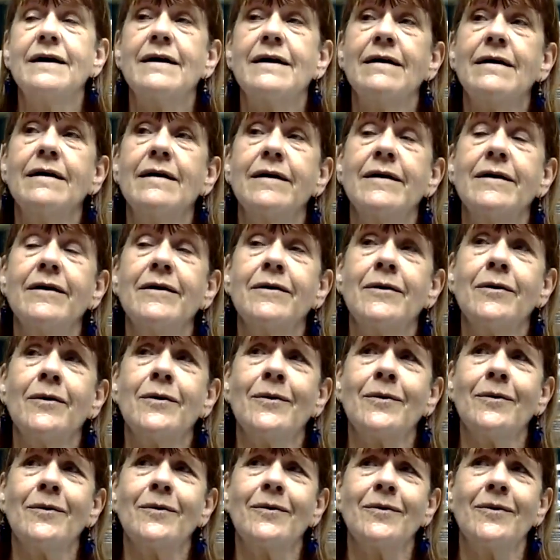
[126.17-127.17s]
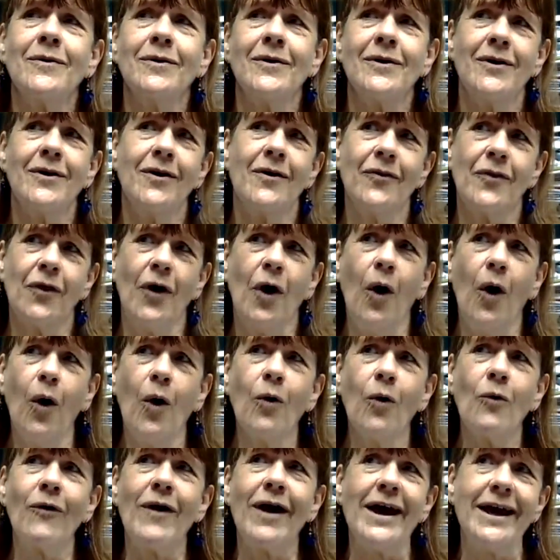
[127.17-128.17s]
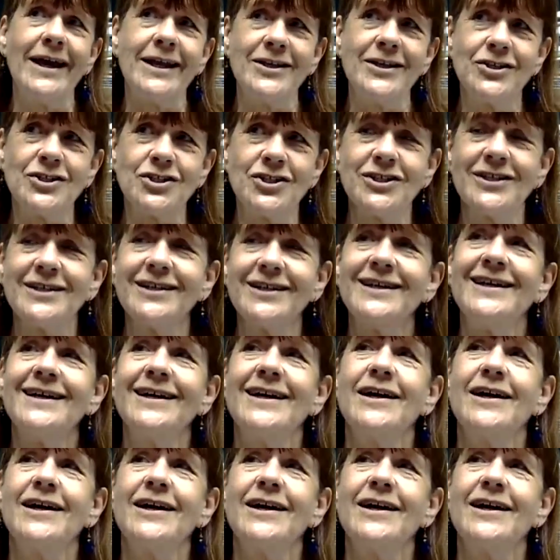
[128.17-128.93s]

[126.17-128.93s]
Uh, the whole range.